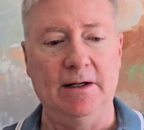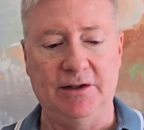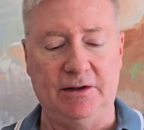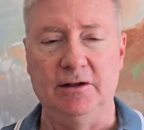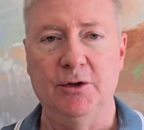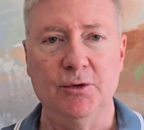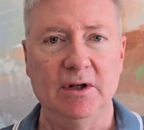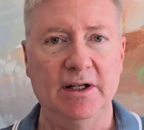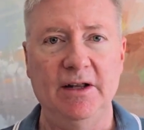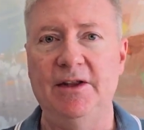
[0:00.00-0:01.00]
It's
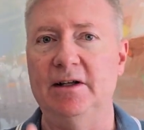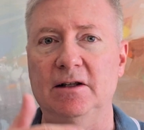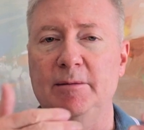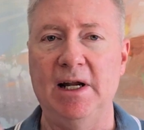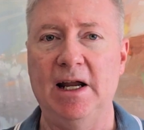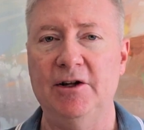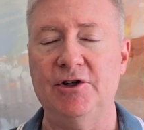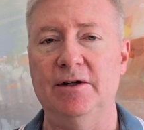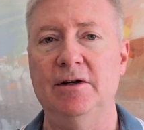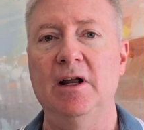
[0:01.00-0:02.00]
literally the
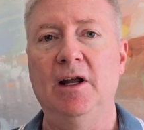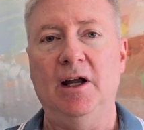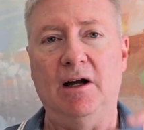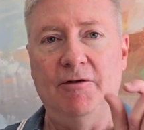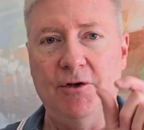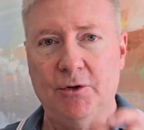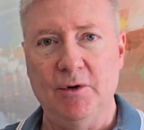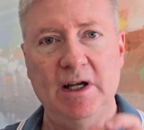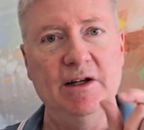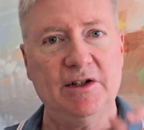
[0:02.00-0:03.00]
elimination of
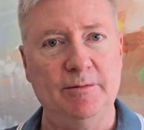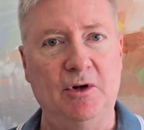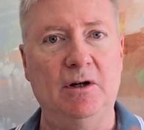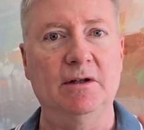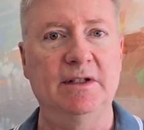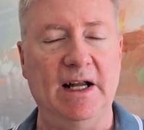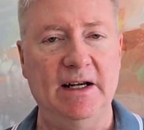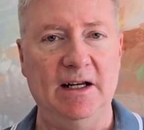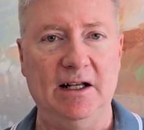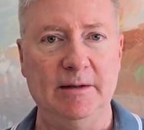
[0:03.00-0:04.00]
3 small
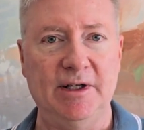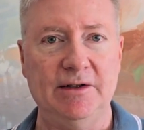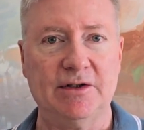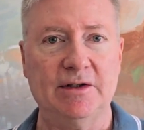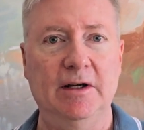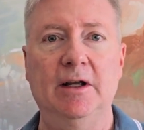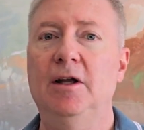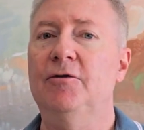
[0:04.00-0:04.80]
data elements